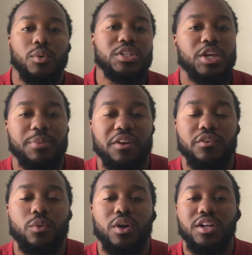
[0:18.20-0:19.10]
What's up,
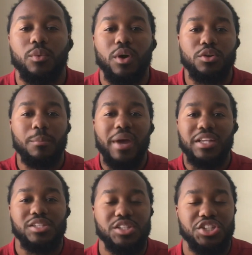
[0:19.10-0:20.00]
everyone, and welcome
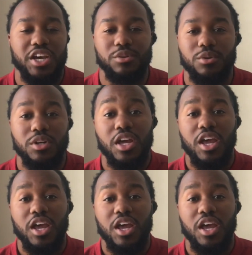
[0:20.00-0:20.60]
back to the channel.